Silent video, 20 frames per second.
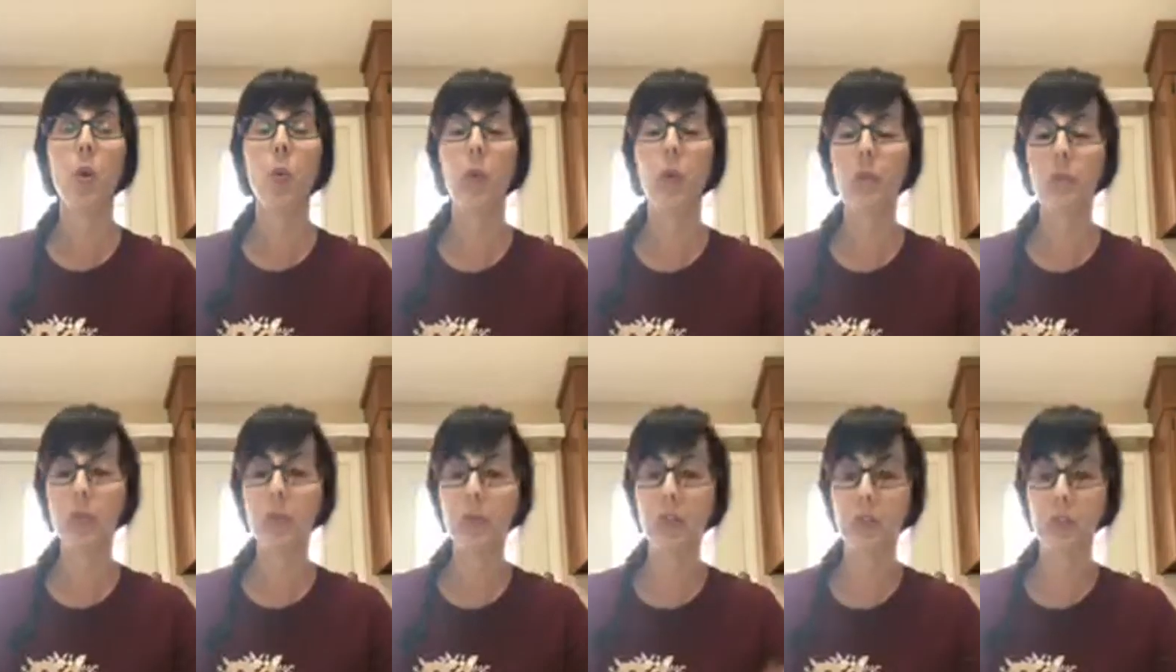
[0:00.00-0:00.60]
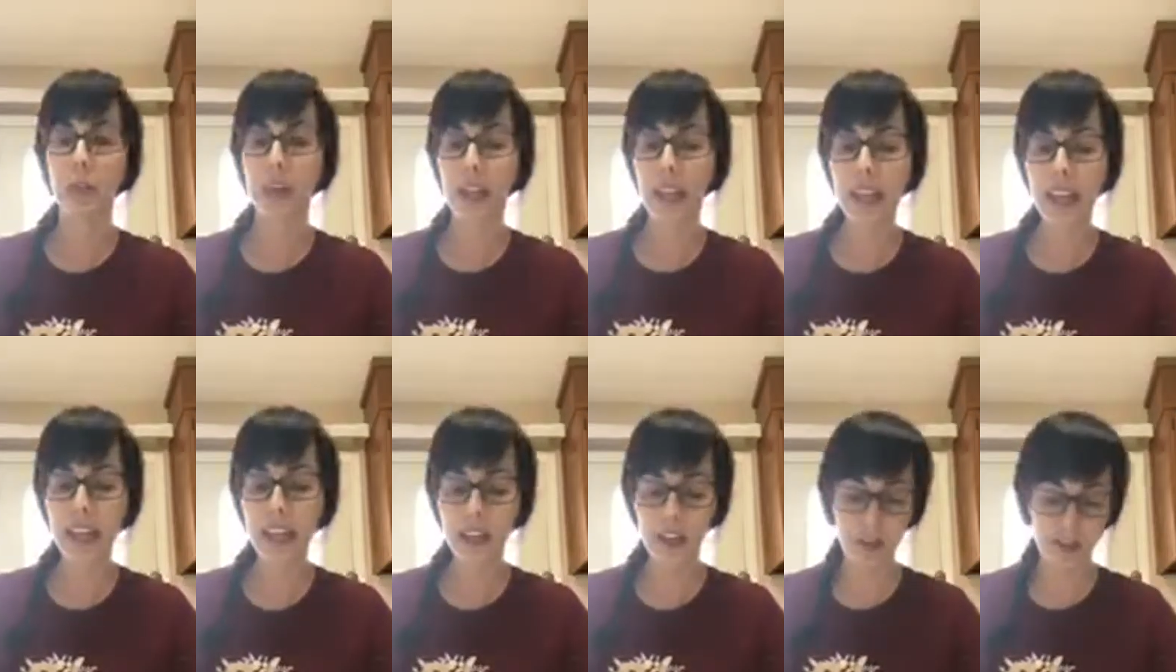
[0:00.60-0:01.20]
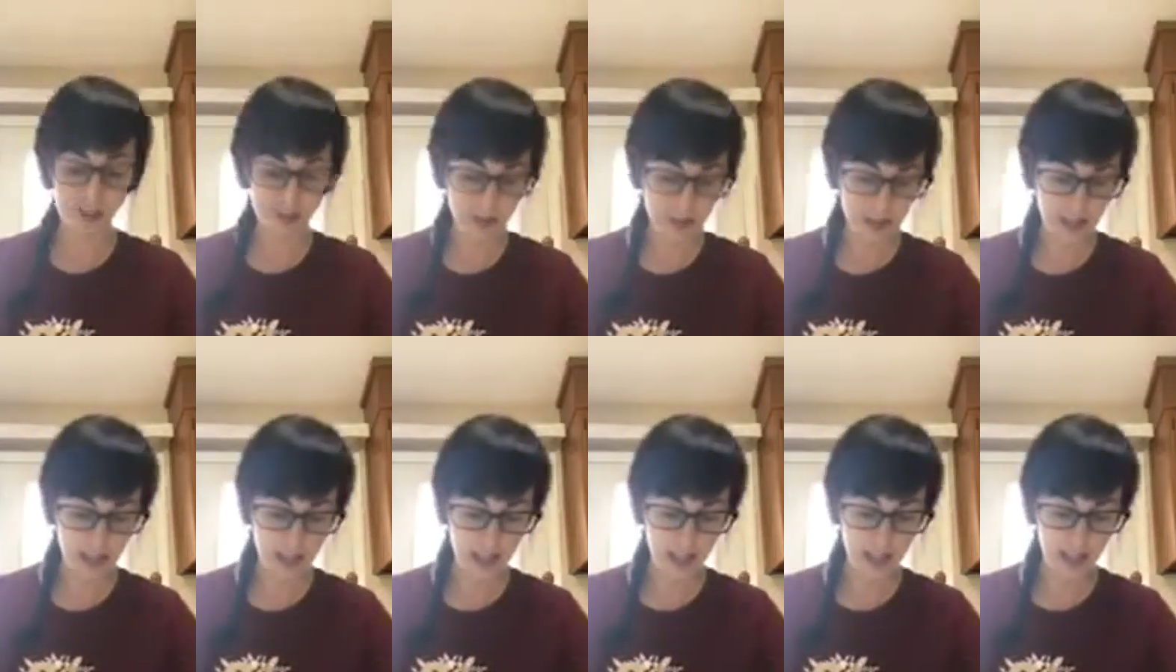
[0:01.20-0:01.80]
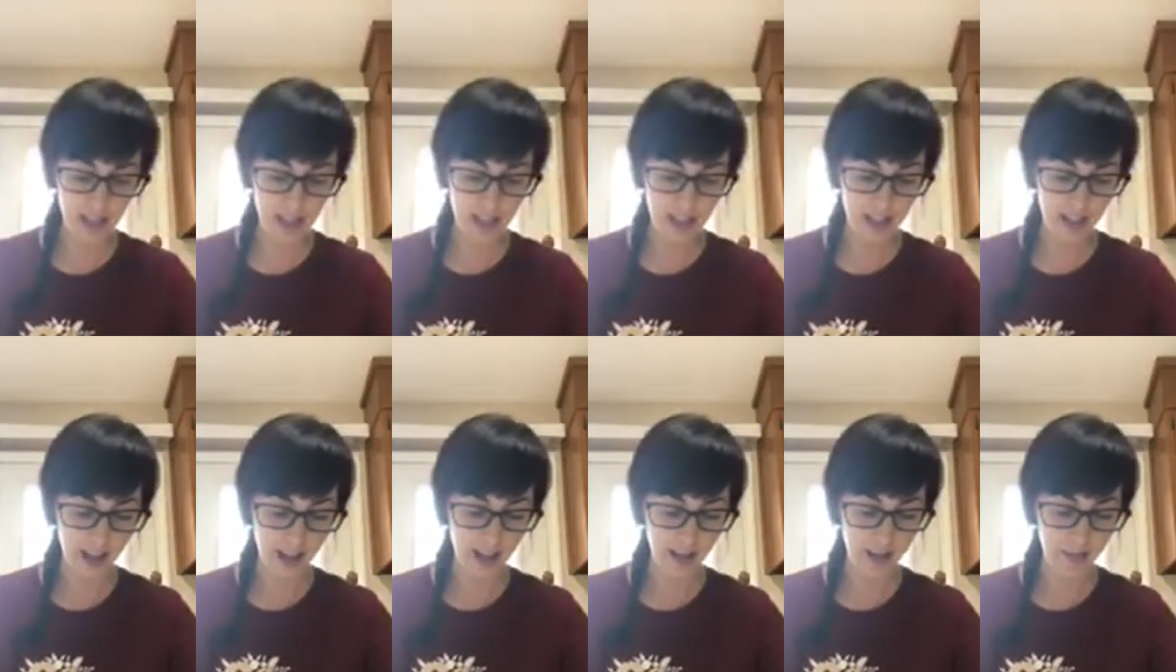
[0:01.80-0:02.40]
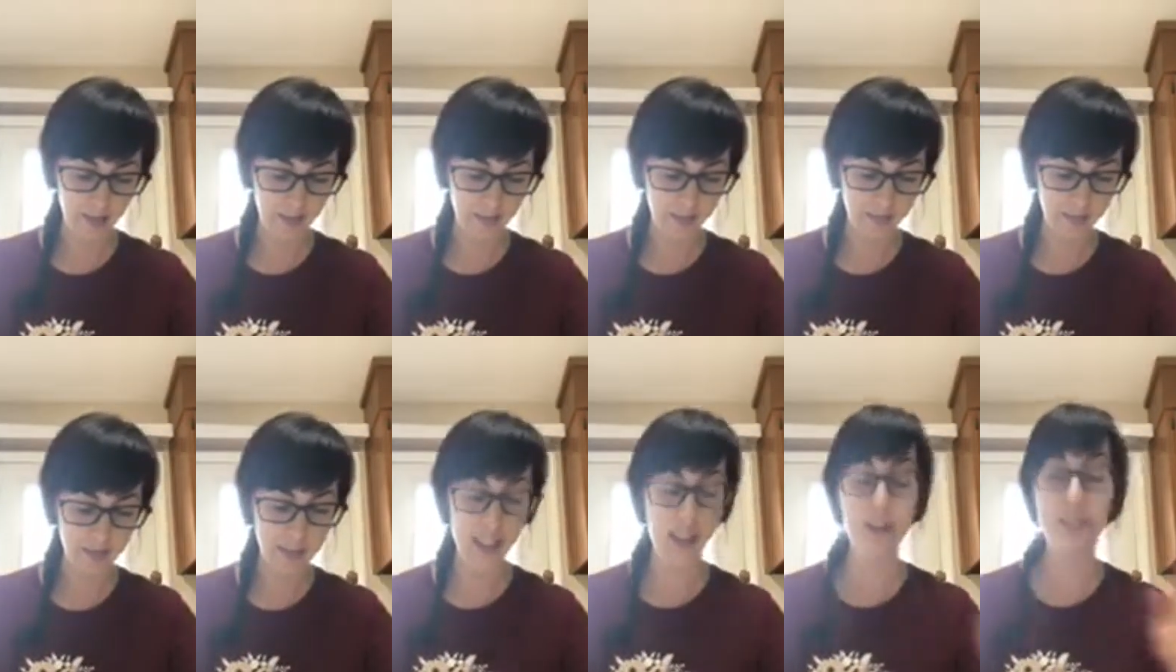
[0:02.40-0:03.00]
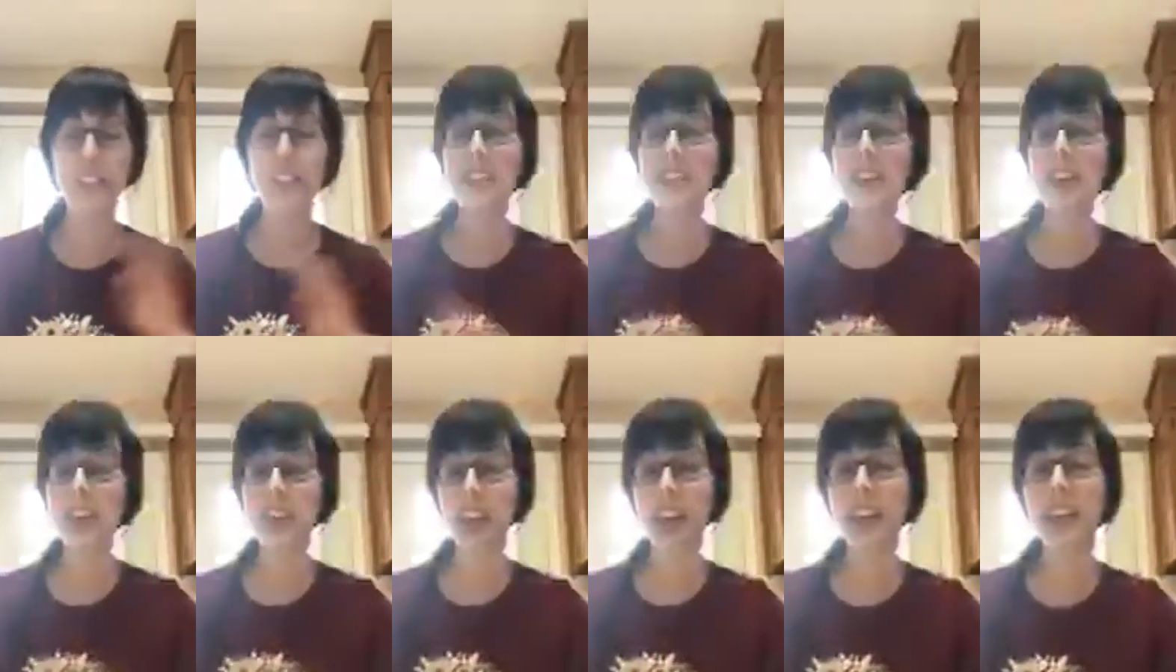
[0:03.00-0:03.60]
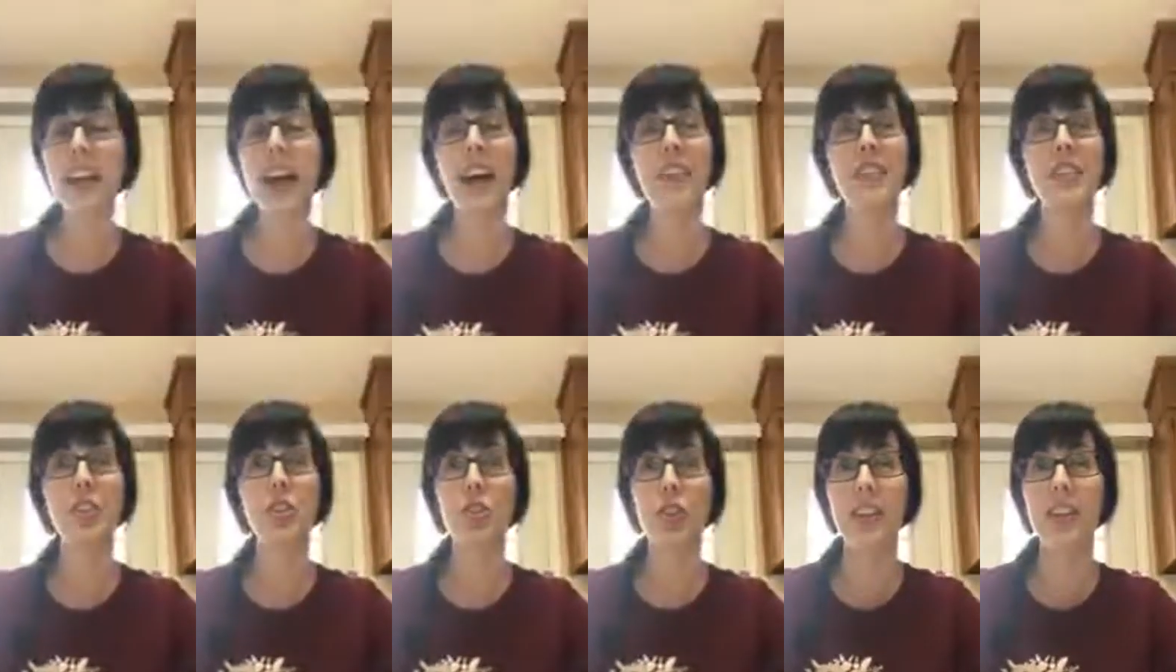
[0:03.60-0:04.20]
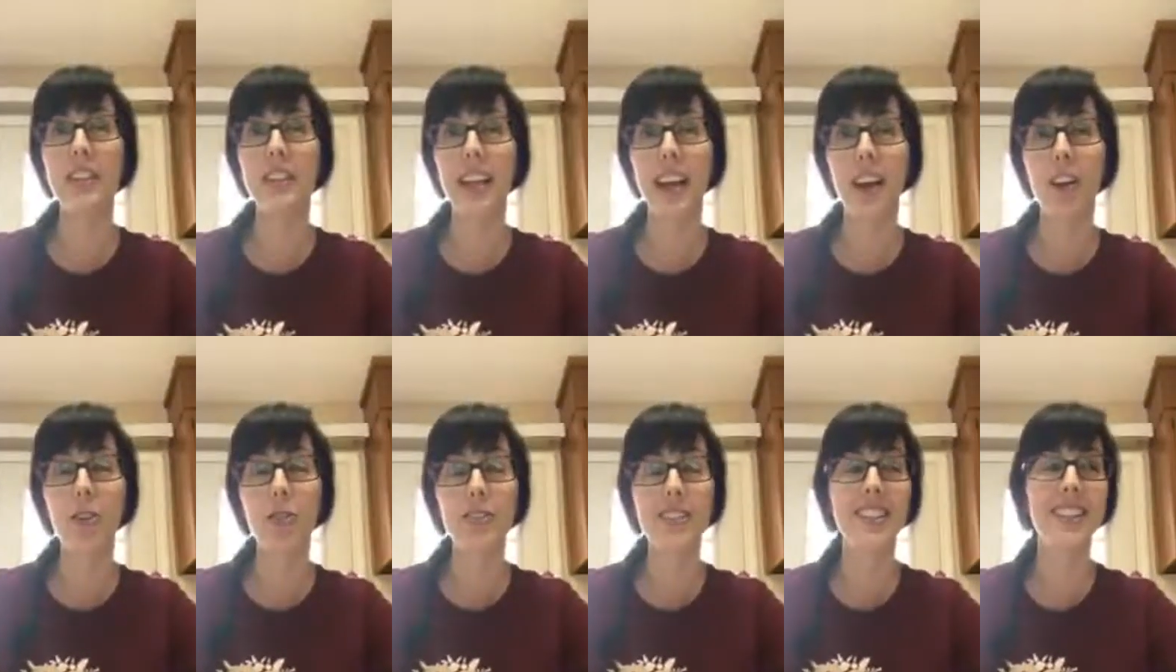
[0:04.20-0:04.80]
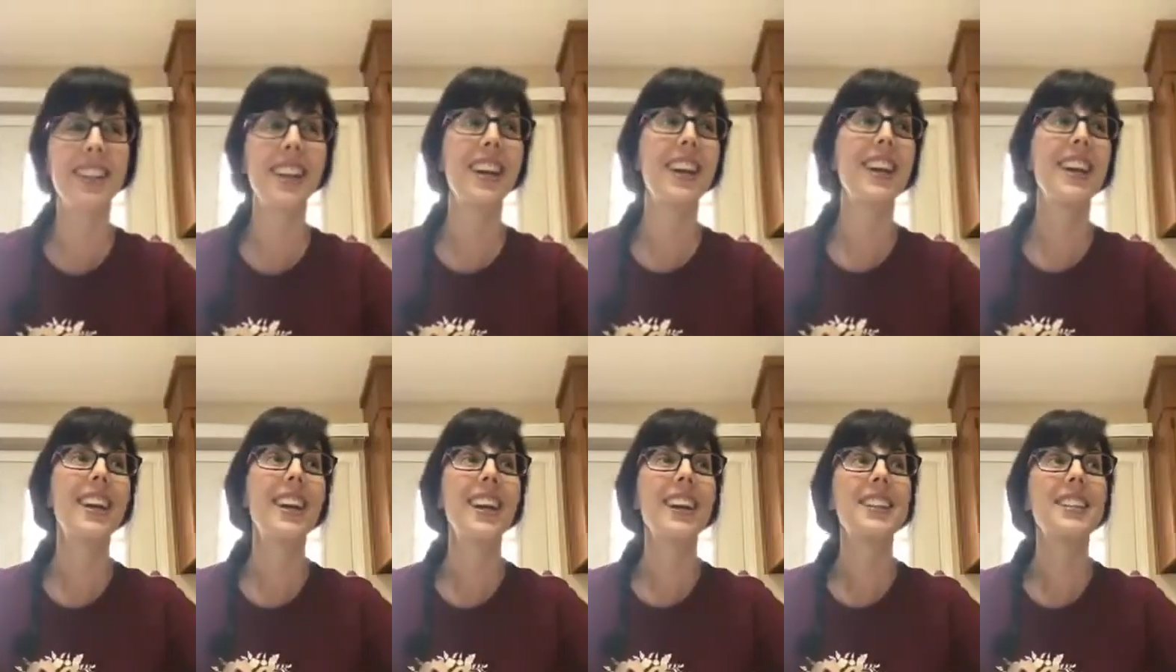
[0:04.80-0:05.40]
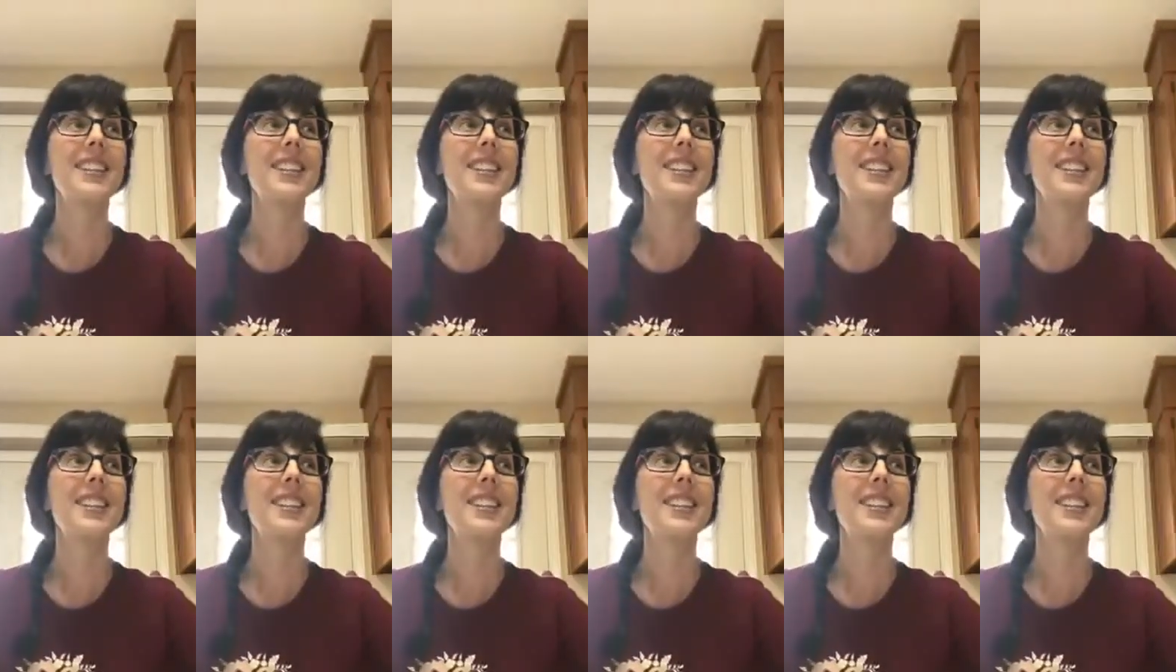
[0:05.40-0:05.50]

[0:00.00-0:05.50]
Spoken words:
build upon him, then now to say that I haven't stressed out, to